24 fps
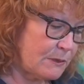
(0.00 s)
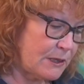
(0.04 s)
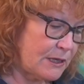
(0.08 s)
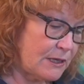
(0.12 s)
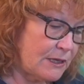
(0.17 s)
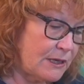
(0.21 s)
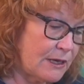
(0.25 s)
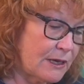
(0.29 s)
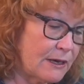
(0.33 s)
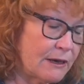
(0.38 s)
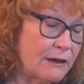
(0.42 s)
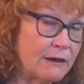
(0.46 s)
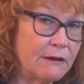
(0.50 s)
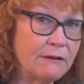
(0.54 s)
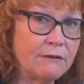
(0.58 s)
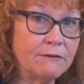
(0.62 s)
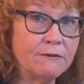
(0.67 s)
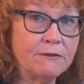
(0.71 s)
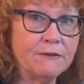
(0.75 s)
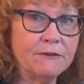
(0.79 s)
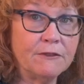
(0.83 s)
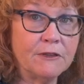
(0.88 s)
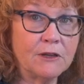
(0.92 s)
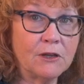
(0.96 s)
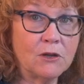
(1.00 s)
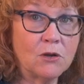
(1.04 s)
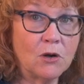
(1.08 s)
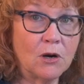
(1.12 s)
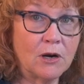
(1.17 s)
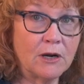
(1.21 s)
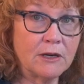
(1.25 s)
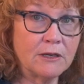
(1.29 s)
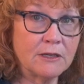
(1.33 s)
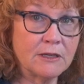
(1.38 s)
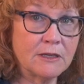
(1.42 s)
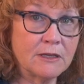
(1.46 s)
me of the
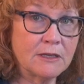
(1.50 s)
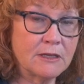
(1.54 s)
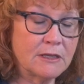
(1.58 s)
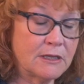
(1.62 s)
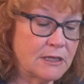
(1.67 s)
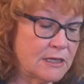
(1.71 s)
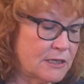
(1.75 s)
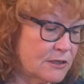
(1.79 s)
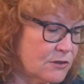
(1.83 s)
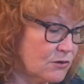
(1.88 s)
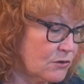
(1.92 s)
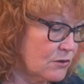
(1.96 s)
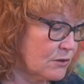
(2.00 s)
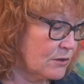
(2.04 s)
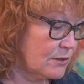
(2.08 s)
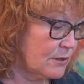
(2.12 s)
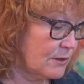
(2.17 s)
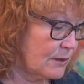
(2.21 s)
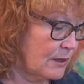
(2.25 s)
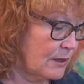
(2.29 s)
gardens. These are